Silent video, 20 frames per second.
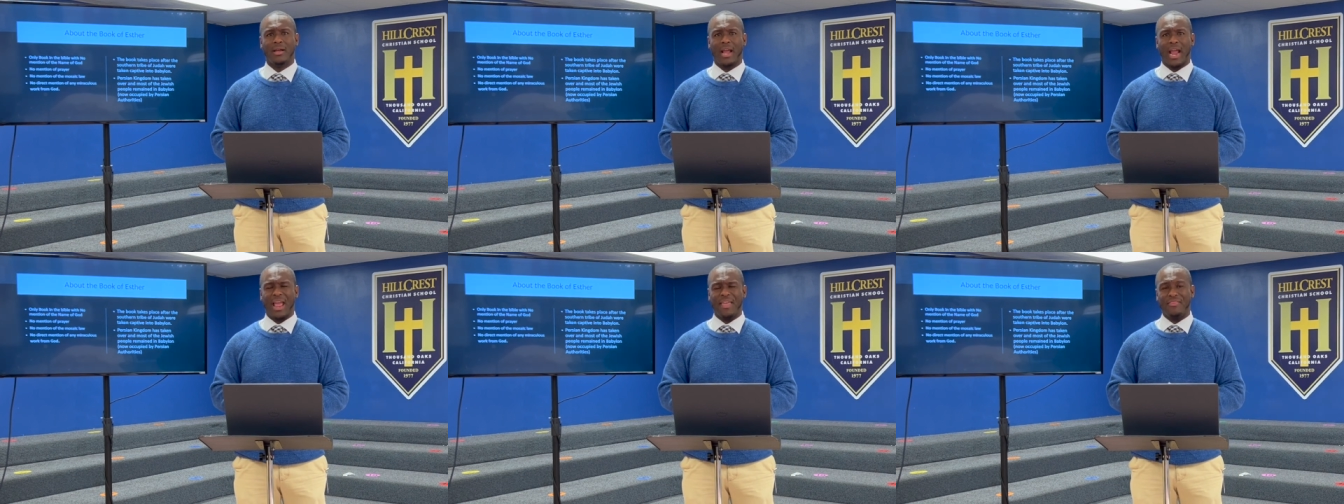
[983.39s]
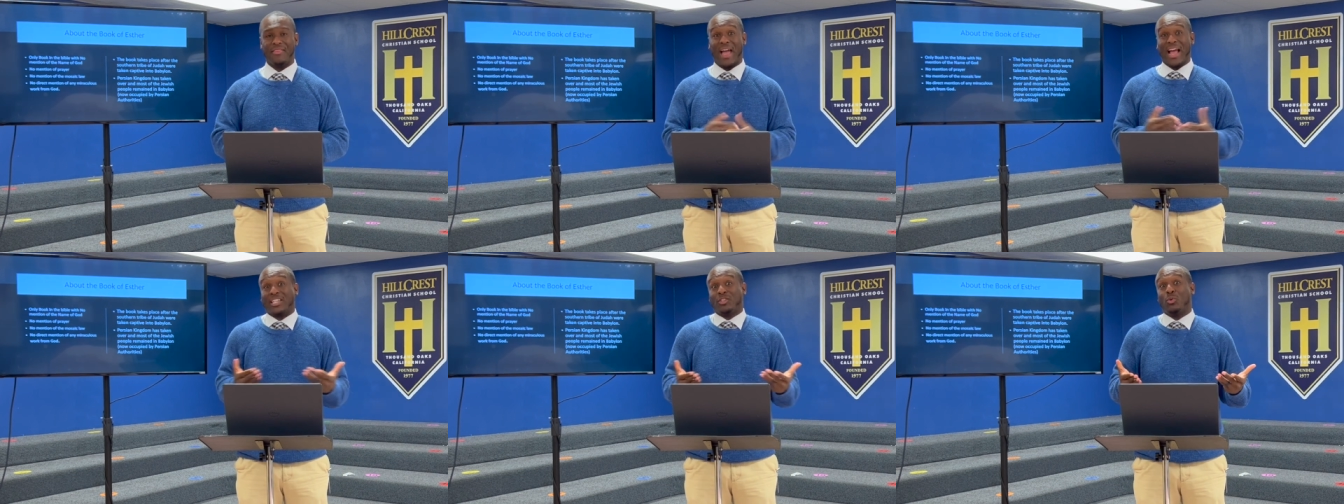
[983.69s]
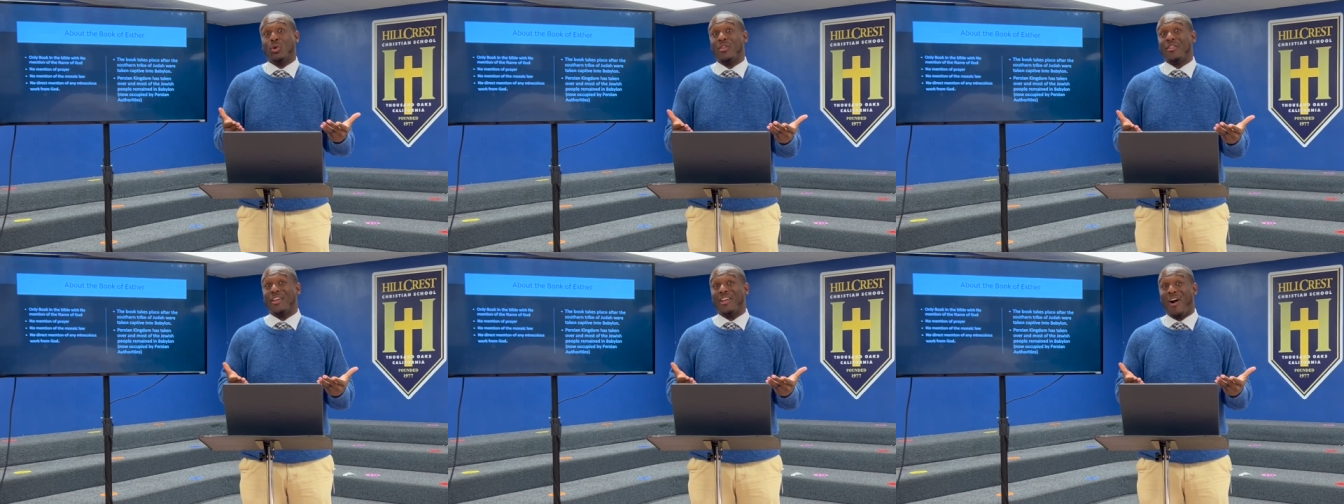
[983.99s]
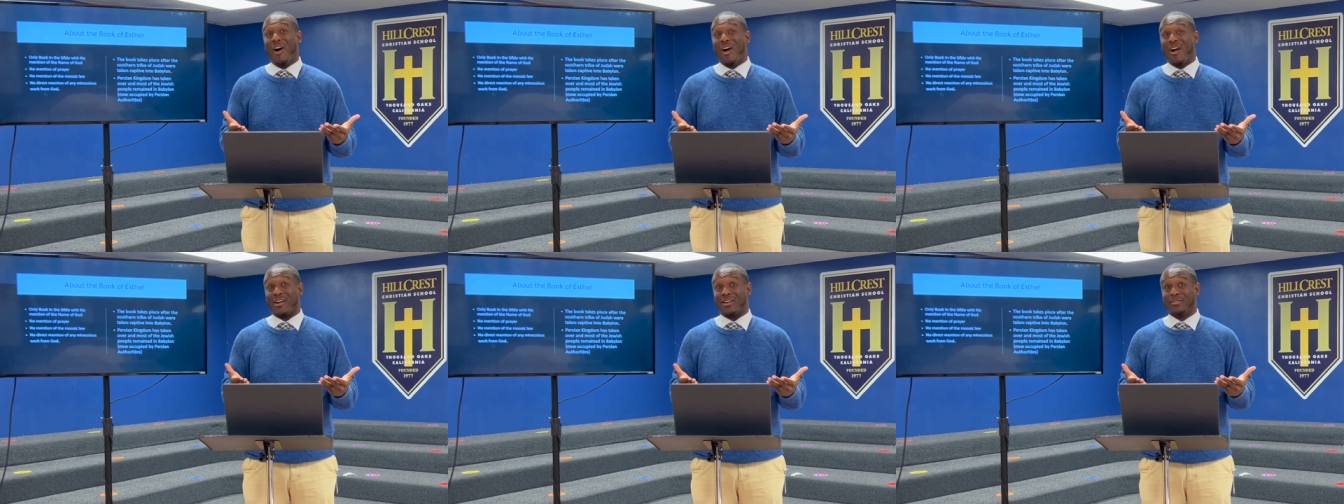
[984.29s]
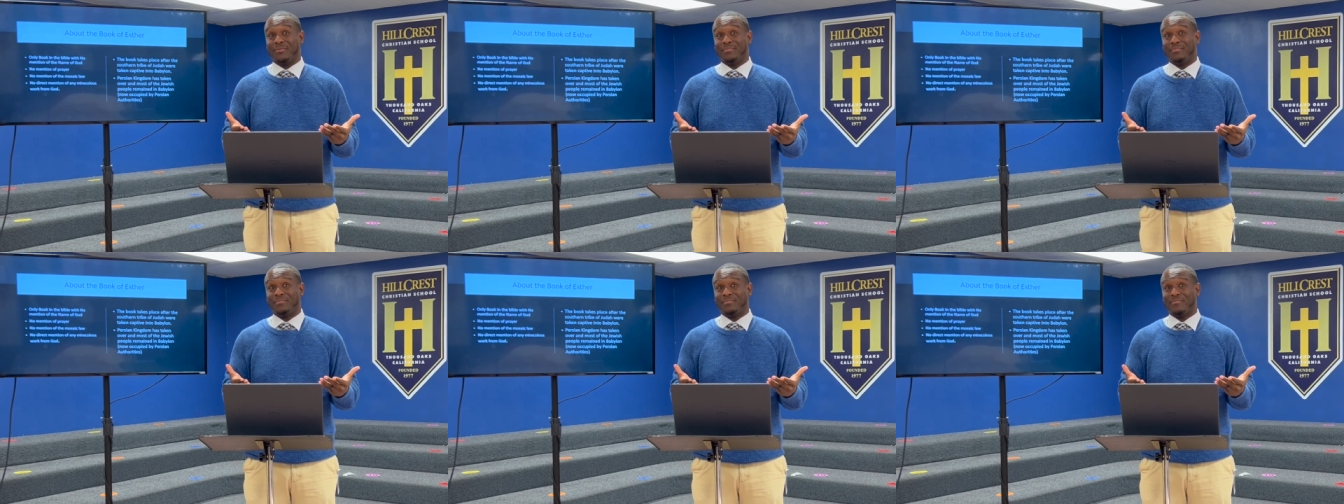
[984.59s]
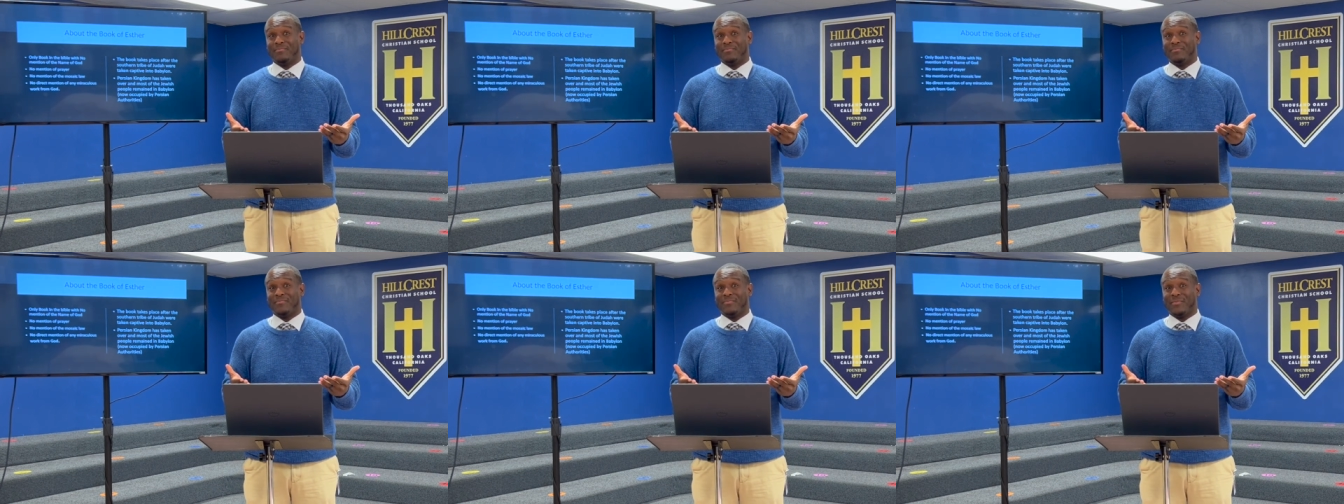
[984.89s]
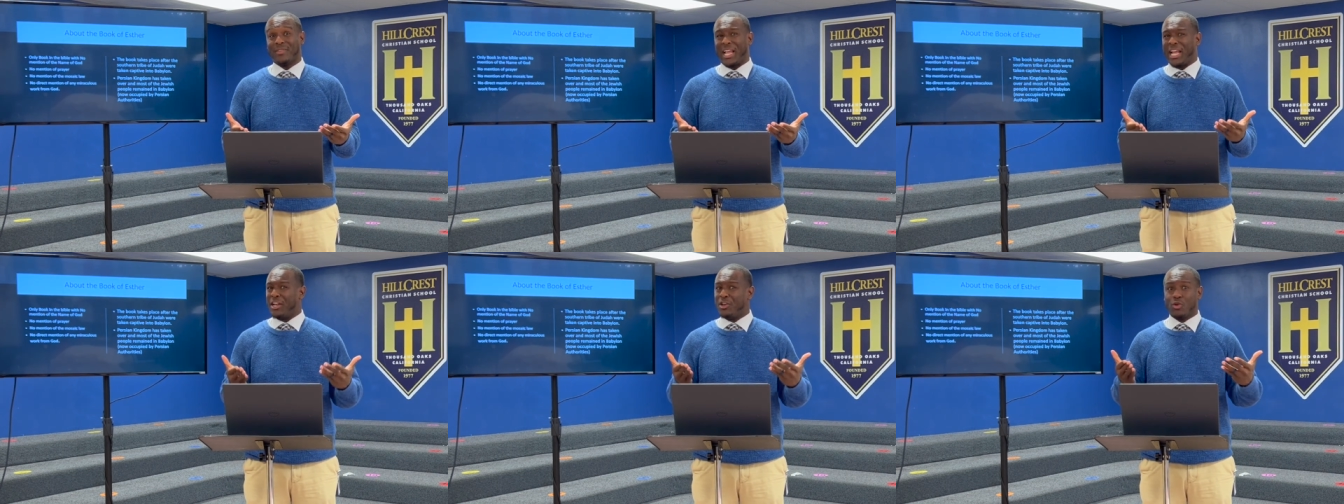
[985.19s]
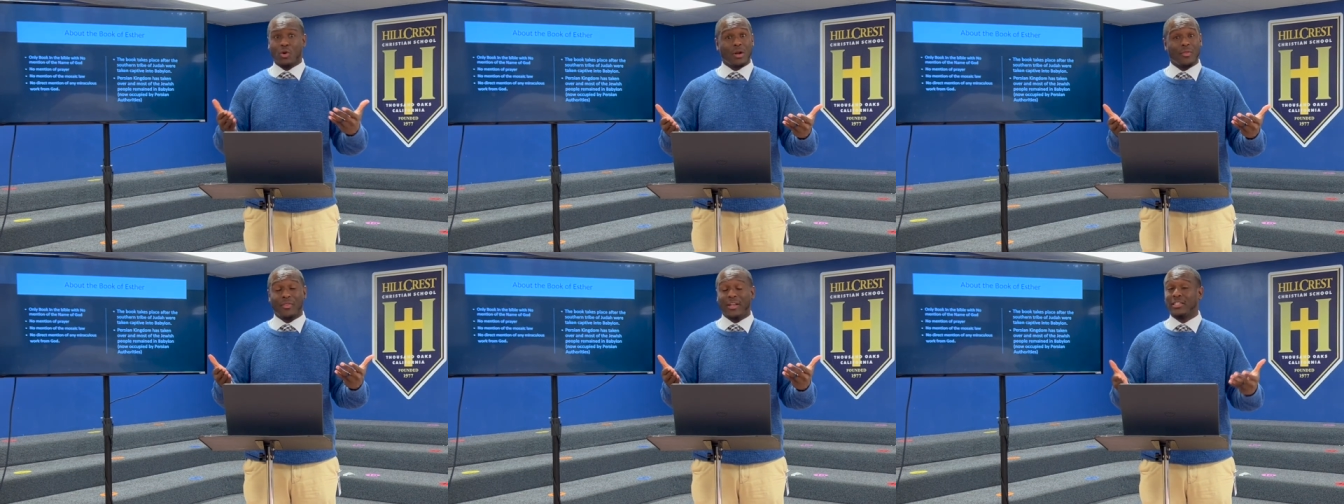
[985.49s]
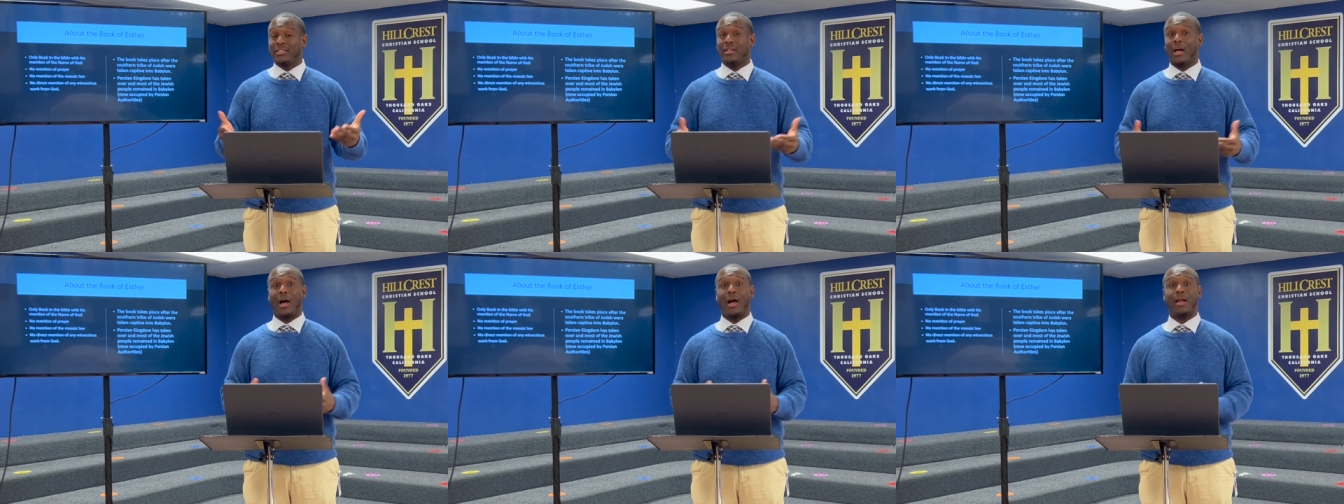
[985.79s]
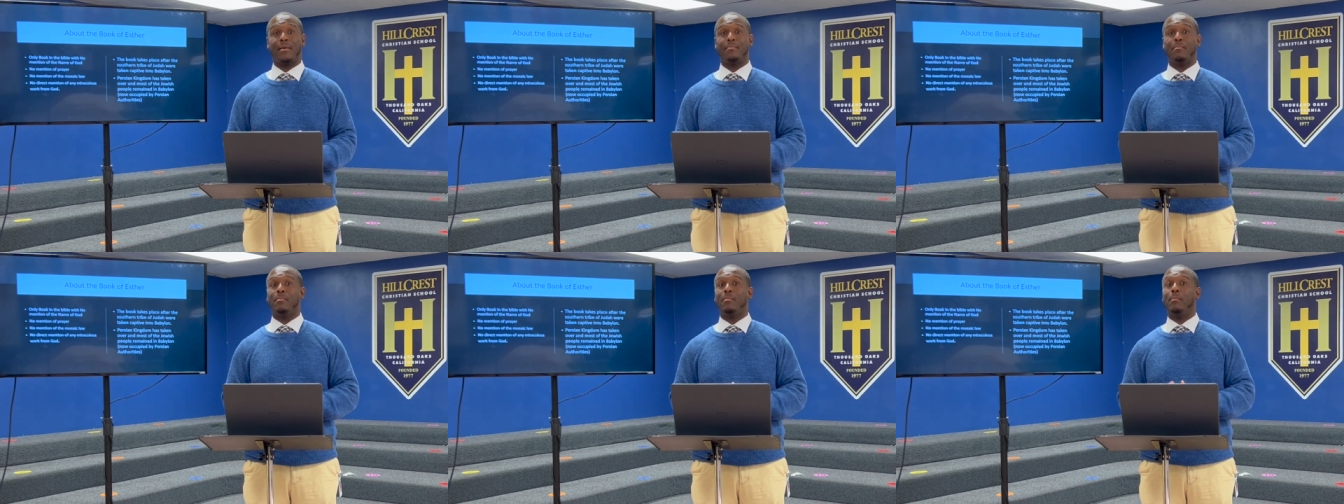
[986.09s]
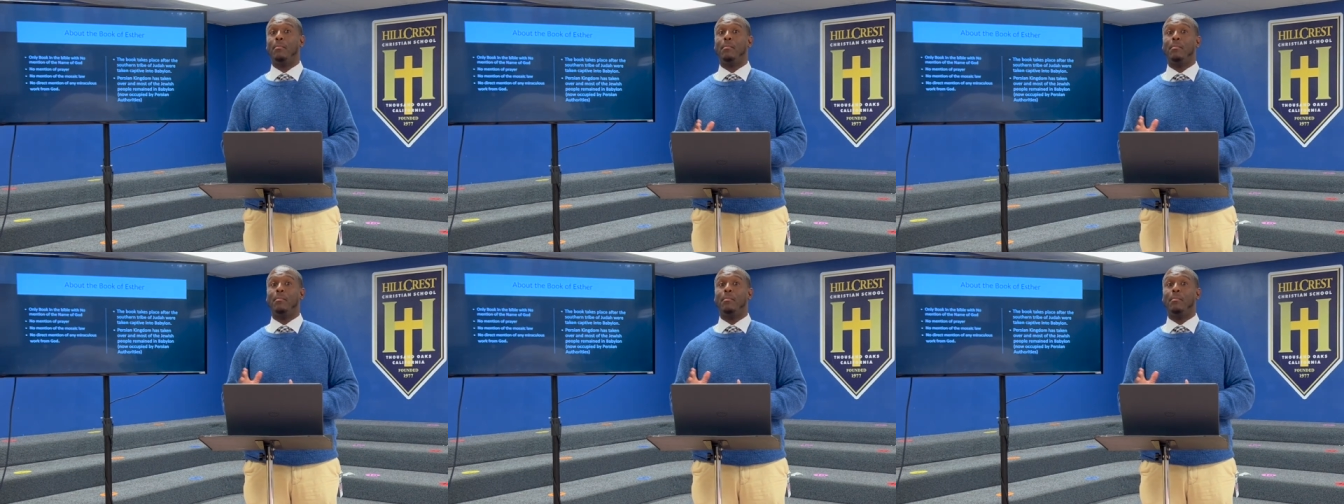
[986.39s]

and that's where they are. And during this time,